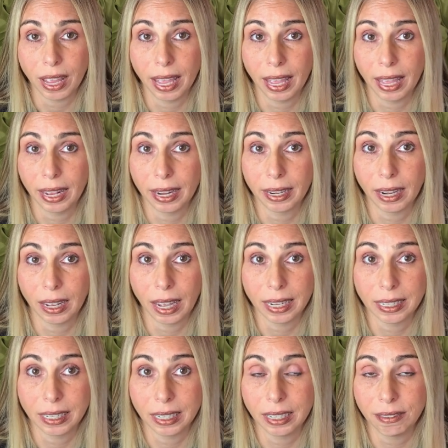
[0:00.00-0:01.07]
and I
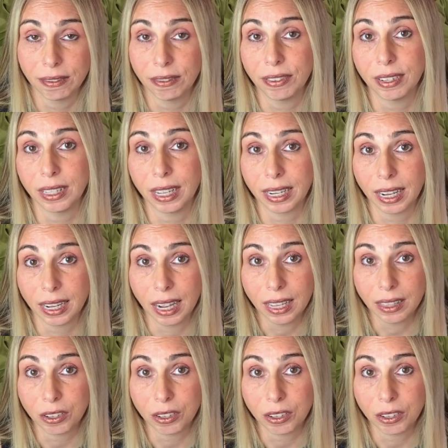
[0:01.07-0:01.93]
didn't even feel like I got